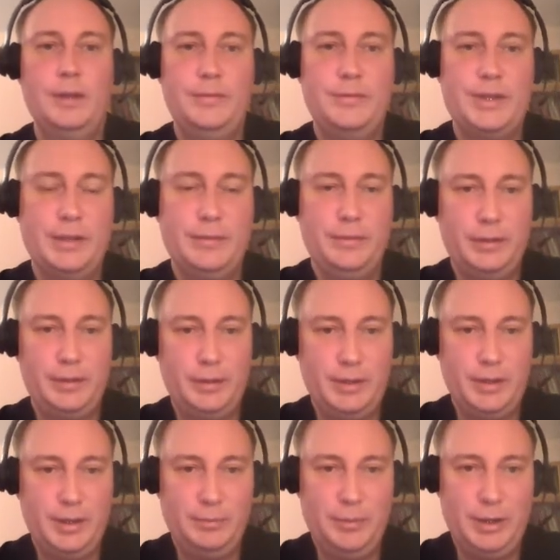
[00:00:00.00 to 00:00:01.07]
If something
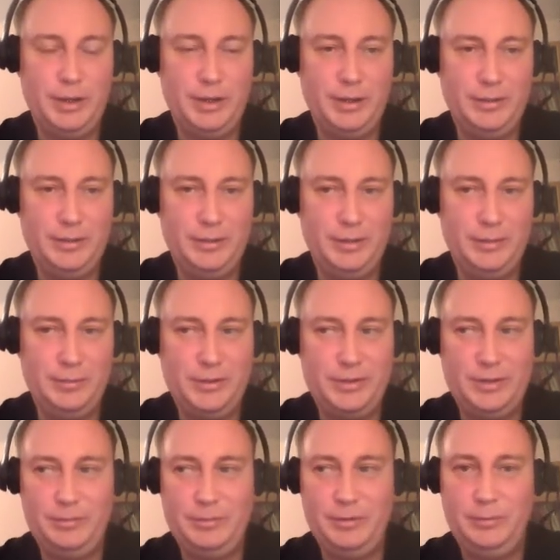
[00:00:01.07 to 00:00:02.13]
can be done in a more
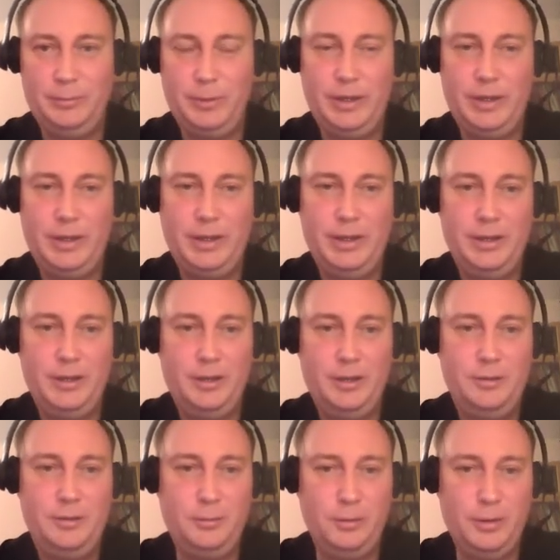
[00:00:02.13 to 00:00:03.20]
simple way,
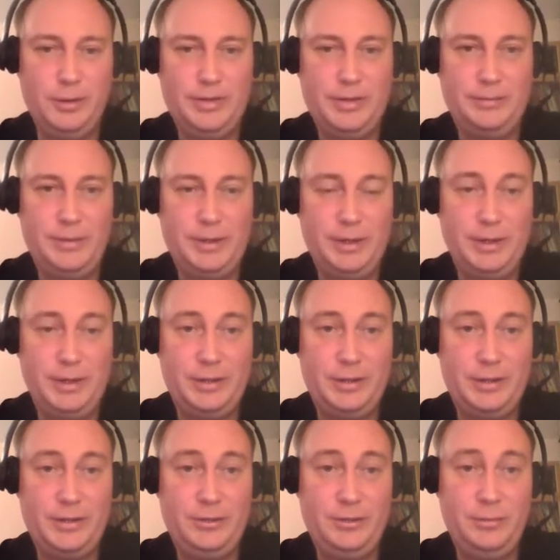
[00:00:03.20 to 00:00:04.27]
or something can
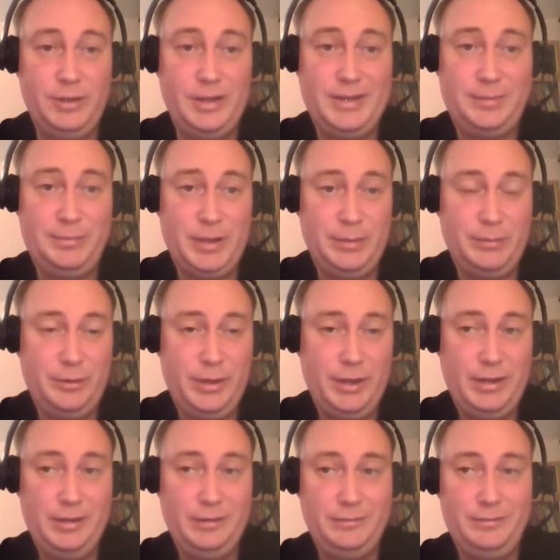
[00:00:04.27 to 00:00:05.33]
consume less
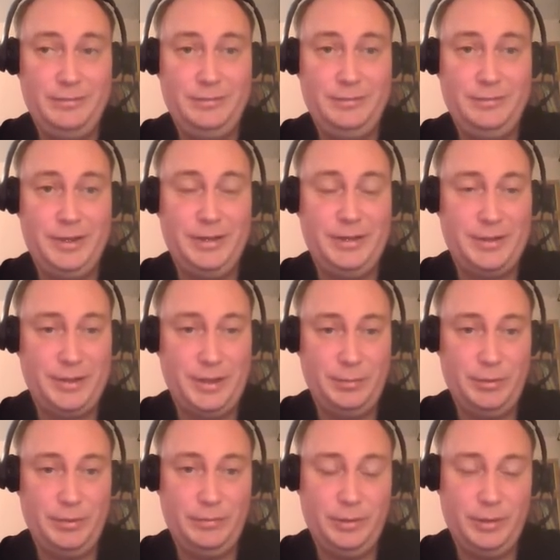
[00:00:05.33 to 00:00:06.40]
memory, that is the
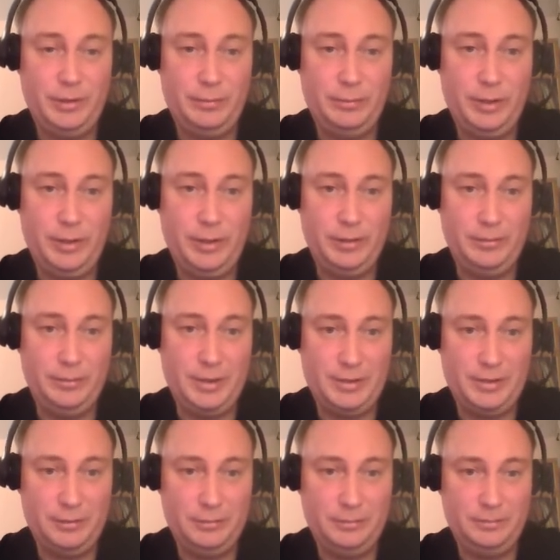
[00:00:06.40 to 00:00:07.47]
preferred way in
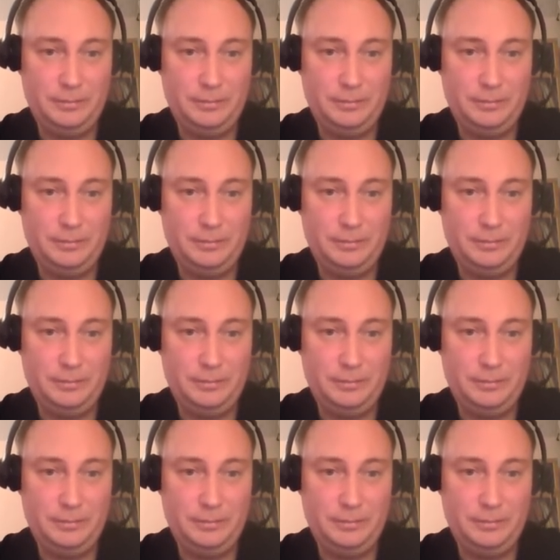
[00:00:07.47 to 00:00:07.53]
musl.